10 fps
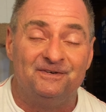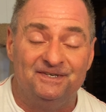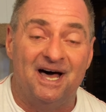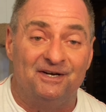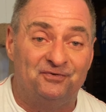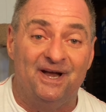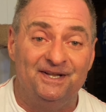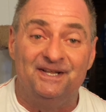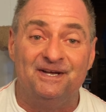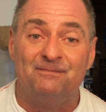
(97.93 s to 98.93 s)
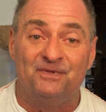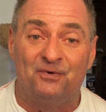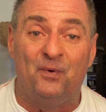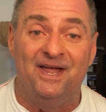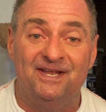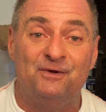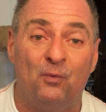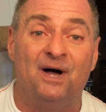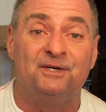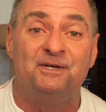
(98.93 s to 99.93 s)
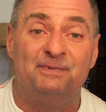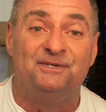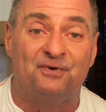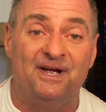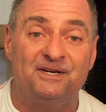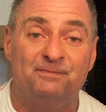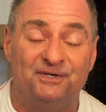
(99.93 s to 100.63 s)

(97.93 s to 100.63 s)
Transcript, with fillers: not training him the way he wanted to be trained,